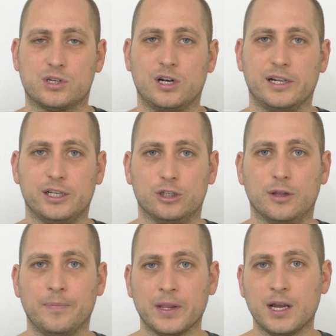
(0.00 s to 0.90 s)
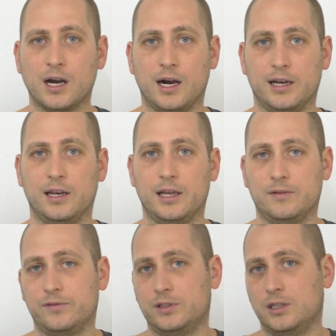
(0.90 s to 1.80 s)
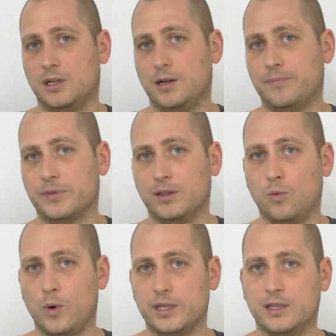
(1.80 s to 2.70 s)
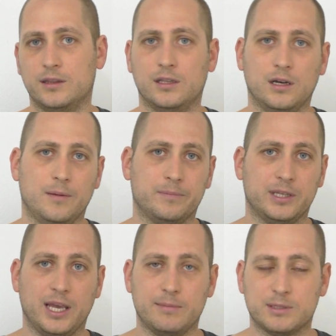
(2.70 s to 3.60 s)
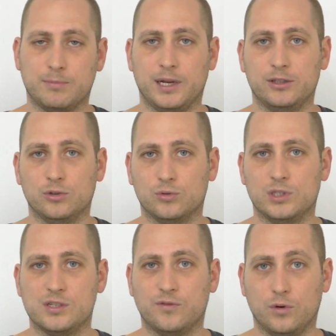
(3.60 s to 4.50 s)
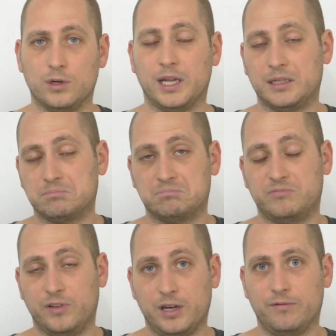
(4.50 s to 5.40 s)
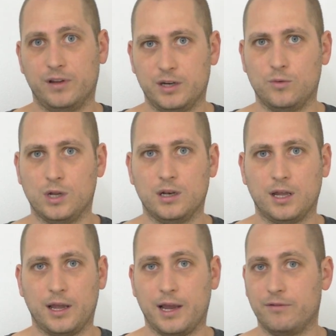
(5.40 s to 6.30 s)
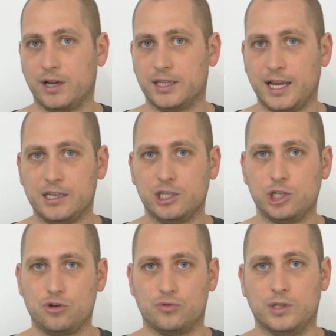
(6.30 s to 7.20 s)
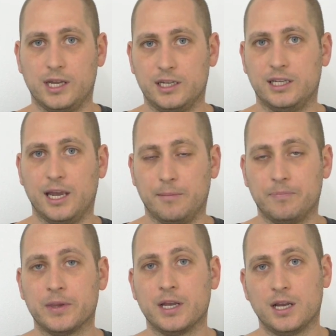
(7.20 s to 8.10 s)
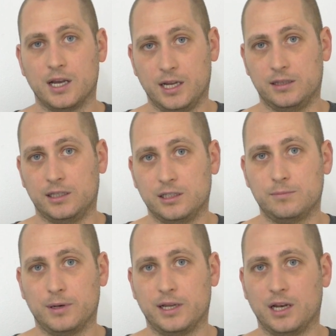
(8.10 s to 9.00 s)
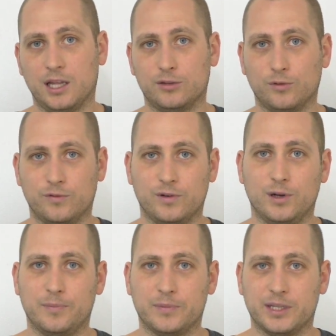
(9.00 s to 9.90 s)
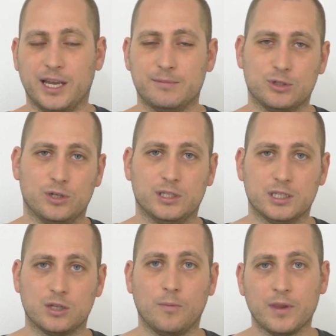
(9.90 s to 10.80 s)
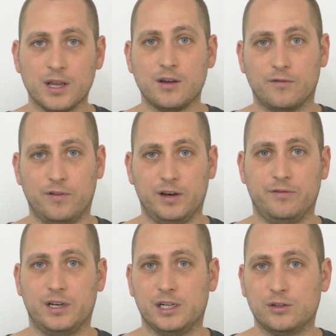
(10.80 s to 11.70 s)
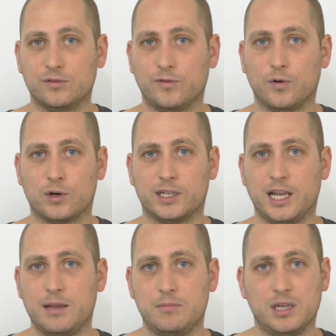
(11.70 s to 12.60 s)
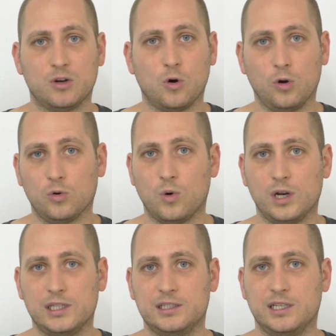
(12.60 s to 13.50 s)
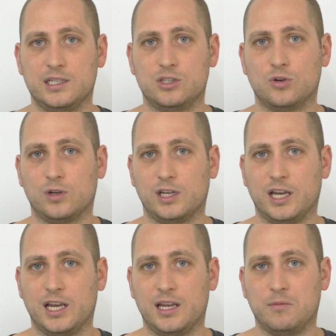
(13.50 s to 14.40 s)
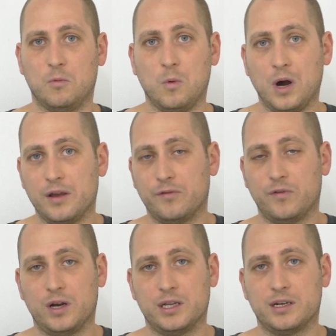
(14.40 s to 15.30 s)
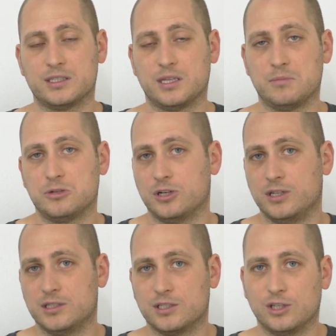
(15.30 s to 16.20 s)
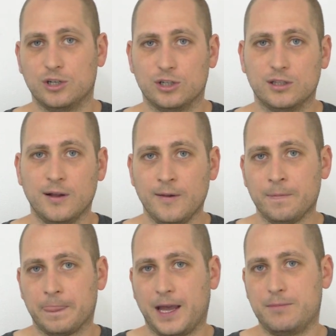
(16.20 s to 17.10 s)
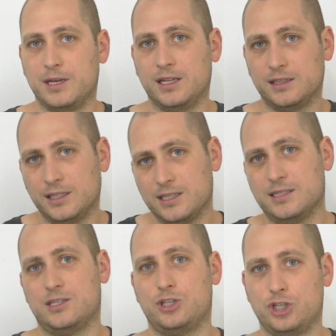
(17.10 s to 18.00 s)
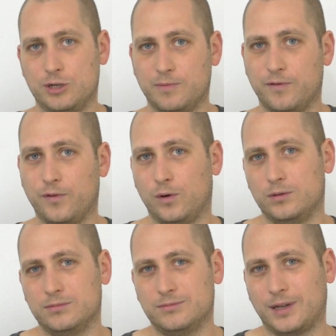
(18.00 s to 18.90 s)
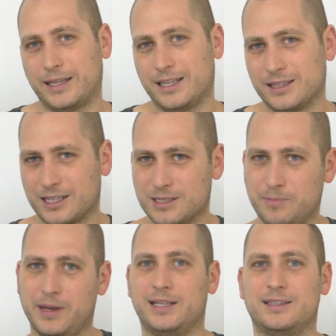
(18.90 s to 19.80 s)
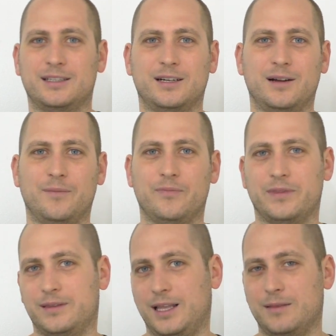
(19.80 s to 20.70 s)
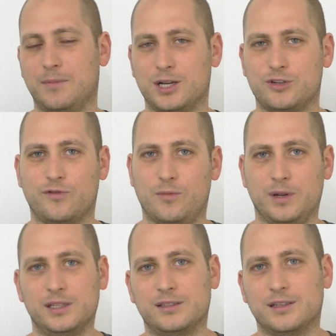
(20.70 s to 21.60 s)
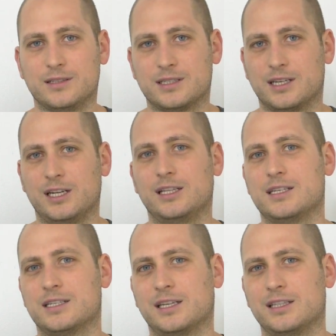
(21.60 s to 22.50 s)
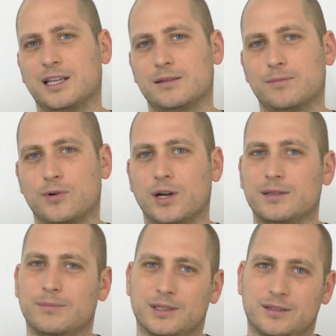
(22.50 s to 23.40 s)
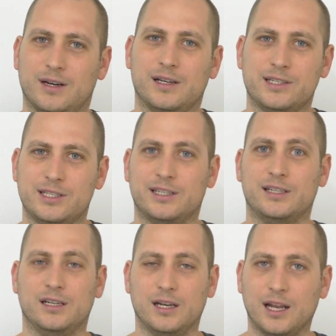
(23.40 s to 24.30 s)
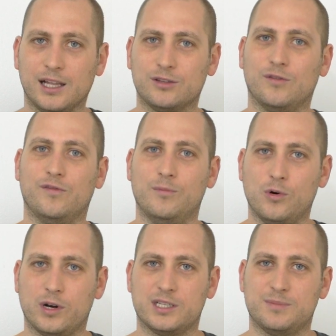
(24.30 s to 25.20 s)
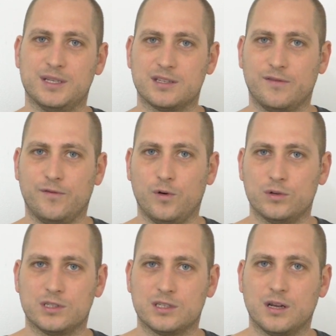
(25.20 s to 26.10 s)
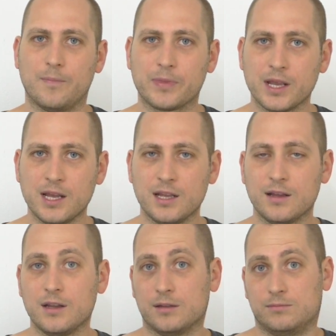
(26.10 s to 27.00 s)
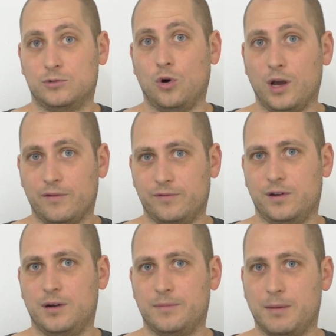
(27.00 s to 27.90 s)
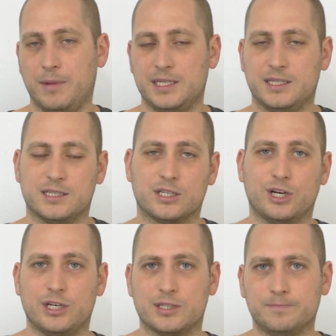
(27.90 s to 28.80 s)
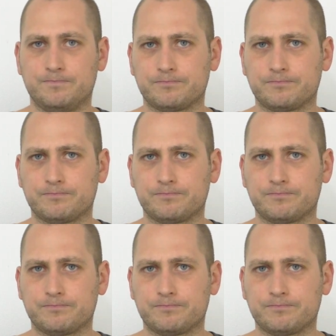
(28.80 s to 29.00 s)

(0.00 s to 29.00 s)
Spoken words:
really good. I love the way that the games played onto this phone, like very well. I haven't had any issue with any game, and I did play a lot of games on it. So very good for gaming. Call quality is okay, Wi-Fi reception it's good. I mean, it is a cheap phone. I can't expect that much from it. The screen doesn't get that bright, but realistically a lot of more expensive phones don't have amazing screens.